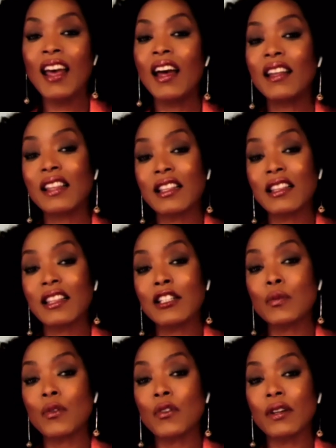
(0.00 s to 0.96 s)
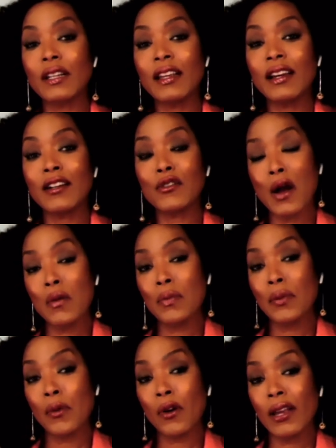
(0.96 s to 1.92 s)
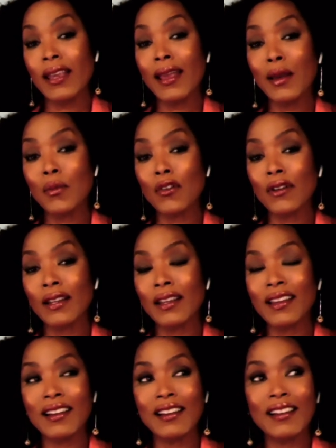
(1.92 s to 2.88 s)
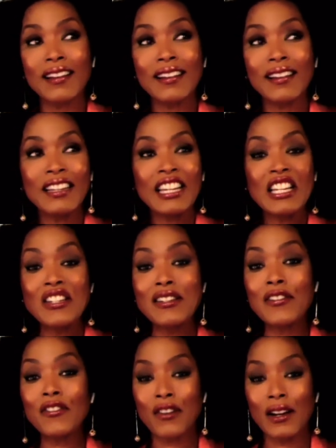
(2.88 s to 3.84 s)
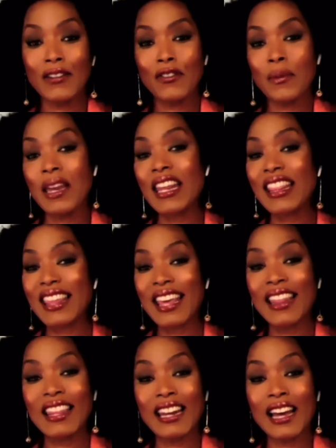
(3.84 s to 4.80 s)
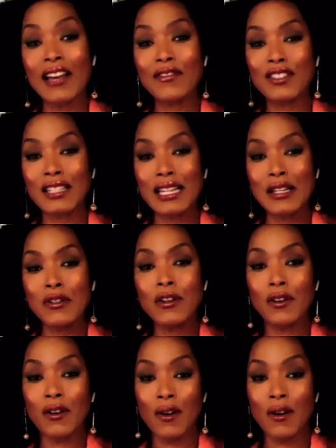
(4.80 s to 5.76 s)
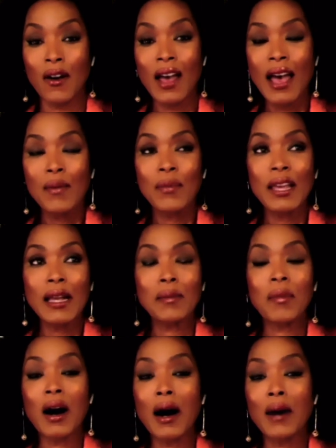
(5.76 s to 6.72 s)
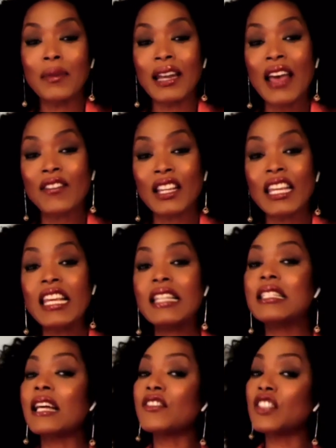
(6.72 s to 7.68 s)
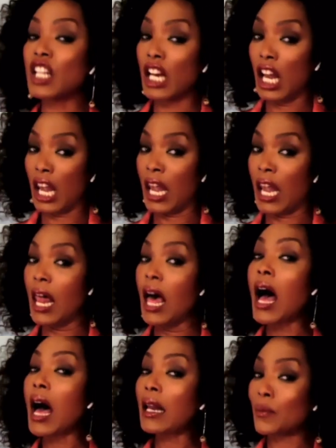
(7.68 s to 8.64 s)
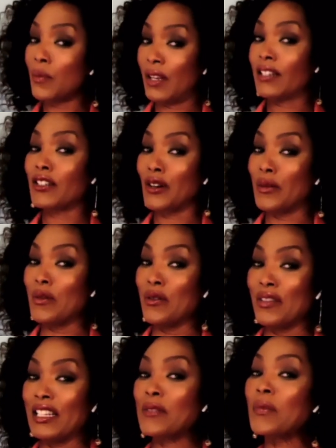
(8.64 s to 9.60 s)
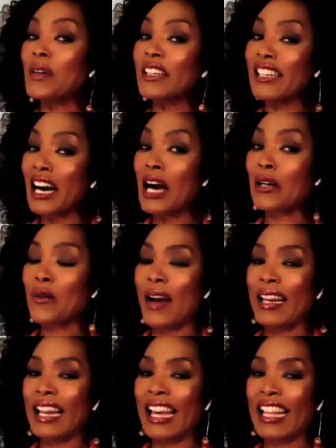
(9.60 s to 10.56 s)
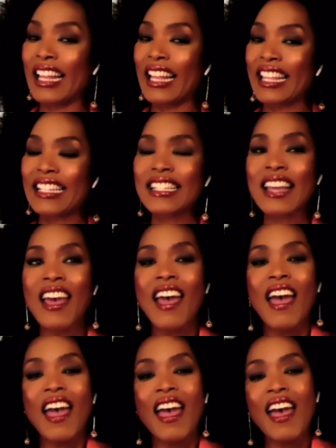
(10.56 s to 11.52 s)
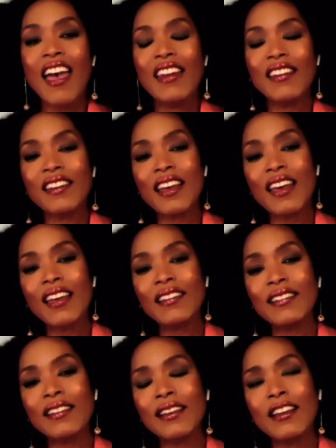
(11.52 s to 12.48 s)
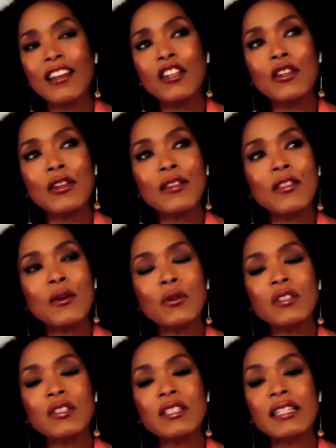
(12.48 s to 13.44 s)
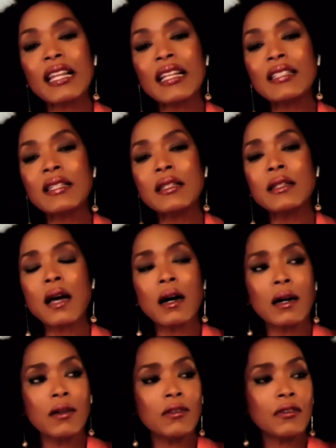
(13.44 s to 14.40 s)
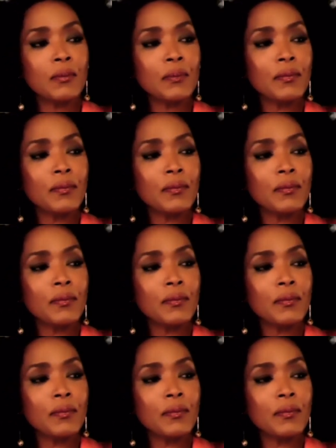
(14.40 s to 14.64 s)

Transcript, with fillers: I think that's pretty uh, groundbreaking and pretty uh, different from anything that I've seen. You know, being a mom and having kids, I've seen a lot of Pixar movies, but none quite like this. And and those lessons of